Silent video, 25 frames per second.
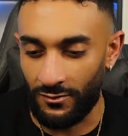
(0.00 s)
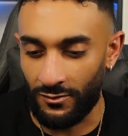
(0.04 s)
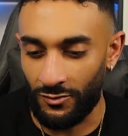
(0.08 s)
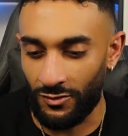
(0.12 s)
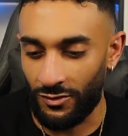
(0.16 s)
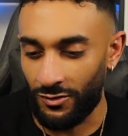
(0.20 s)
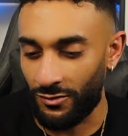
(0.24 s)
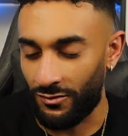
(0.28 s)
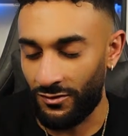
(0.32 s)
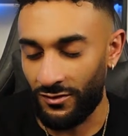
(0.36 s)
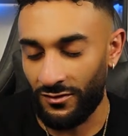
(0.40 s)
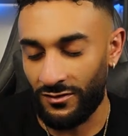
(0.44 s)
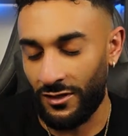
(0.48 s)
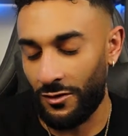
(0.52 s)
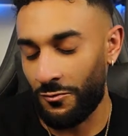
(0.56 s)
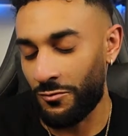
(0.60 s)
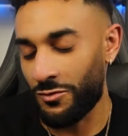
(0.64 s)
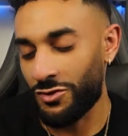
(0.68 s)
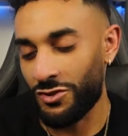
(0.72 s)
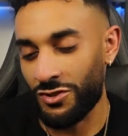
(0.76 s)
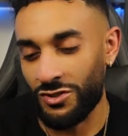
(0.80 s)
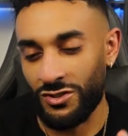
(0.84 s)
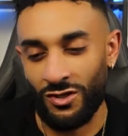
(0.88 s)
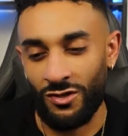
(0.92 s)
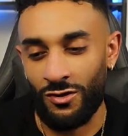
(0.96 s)
you think they would
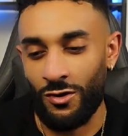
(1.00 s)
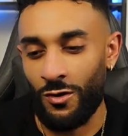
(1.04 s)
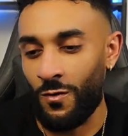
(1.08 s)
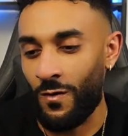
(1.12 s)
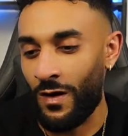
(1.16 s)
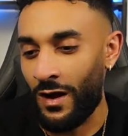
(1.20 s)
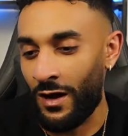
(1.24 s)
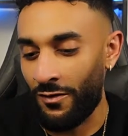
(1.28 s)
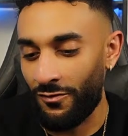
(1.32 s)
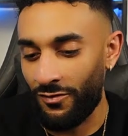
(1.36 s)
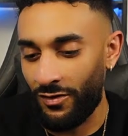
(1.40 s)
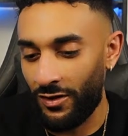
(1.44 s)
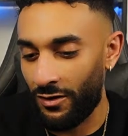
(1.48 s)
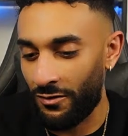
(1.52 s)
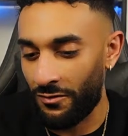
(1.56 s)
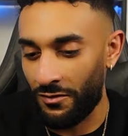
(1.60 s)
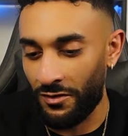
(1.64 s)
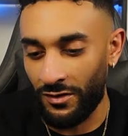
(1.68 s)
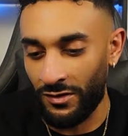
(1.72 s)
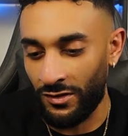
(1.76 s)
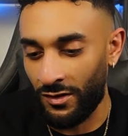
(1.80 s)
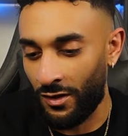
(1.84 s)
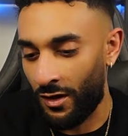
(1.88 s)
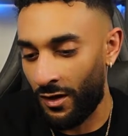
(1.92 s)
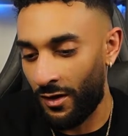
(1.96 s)
just go out there
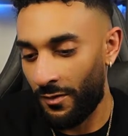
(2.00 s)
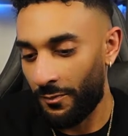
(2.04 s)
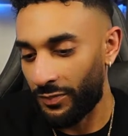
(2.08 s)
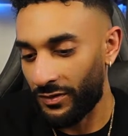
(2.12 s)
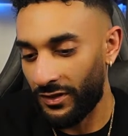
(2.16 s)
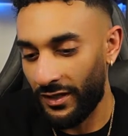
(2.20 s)
and not